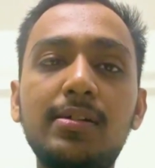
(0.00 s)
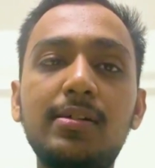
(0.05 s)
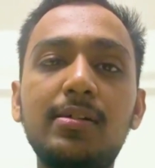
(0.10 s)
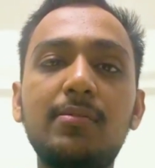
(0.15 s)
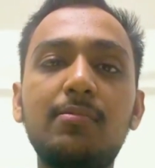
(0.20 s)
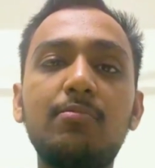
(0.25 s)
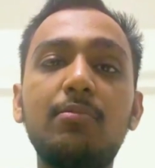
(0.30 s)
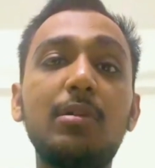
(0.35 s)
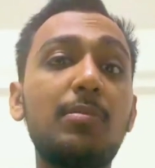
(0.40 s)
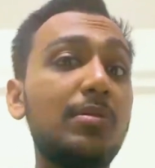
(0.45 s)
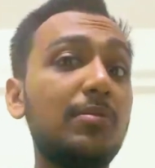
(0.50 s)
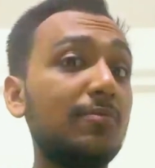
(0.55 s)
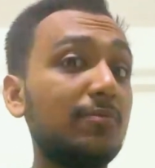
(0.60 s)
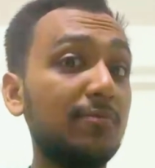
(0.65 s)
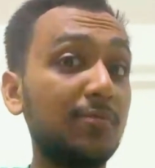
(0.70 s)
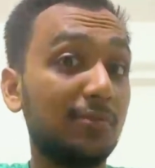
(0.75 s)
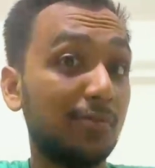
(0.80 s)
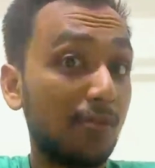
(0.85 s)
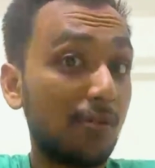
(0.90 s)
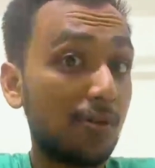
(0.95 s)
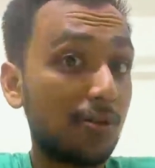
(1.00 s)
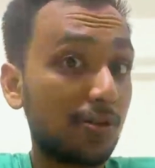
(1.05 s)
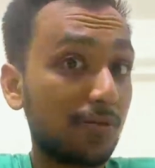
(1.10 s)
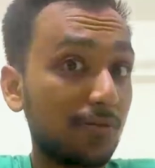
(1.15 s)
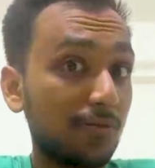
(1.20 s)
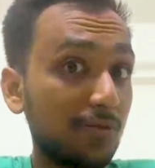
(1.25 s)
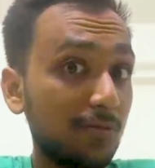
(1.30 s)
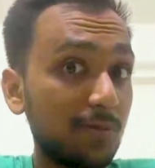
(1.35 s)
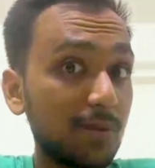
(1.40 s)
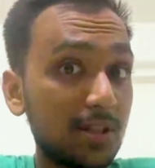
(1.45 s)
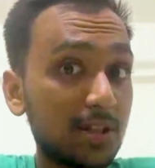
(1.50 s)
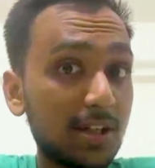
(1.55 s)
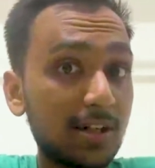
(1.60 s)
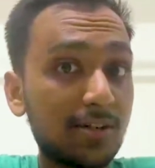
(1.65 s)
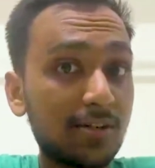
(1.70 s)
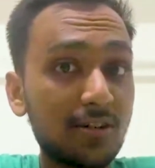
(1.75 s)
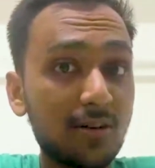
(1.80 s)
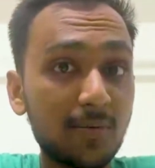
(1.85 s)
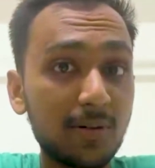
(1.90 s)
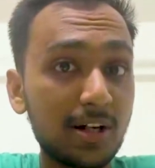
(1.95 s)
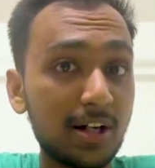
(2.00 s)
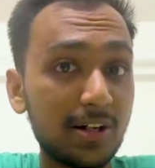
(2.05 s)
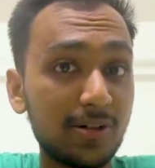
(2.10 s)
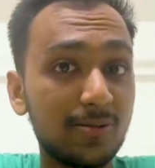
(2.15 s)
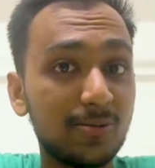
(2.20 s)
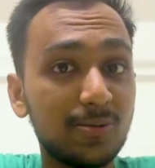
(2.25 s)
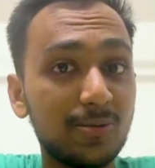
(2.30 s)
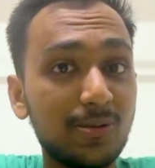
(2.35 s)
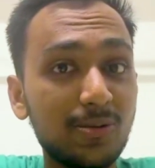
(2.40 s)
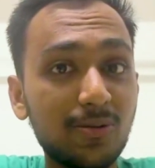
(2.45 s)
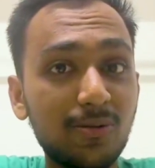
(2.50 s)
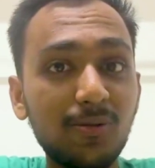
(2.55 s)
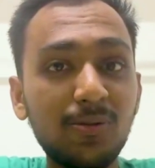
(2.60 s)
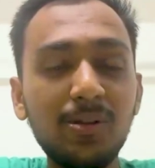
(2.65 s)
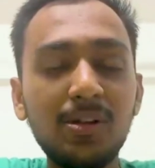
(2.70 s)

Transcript: Maybe what would be that topic, I don't know.